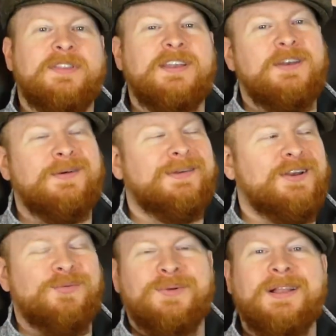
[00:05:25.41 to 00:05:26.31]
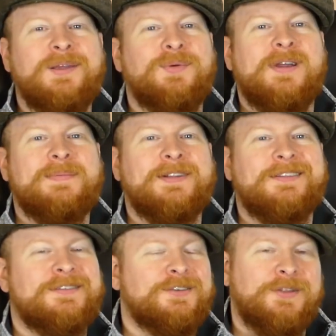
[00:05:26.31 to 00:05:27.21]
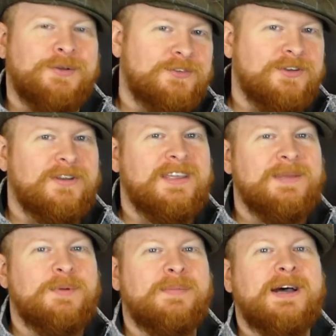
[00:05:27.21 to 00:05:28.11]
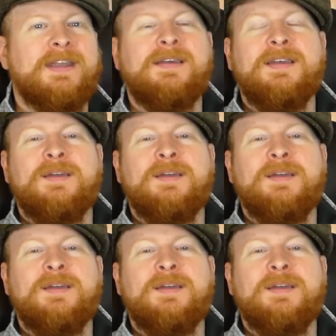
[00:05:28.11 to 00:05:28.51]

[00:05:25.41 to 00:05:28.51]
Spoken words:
then you don't need to really worry about this, although it's good to keep in mind.